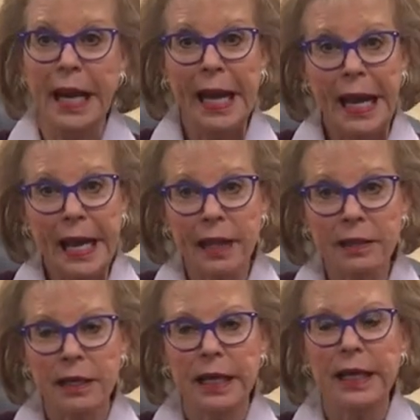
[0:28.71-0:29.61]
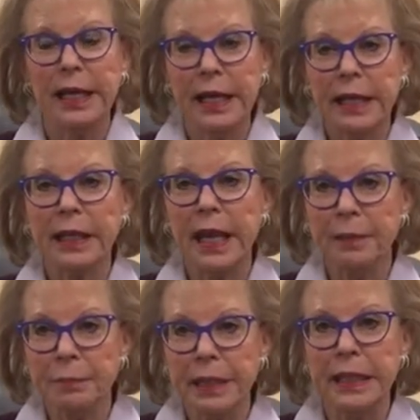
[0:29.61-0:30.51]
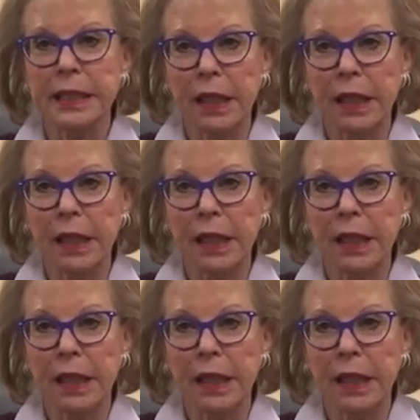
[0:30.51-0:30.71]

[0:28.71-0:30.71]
and it can be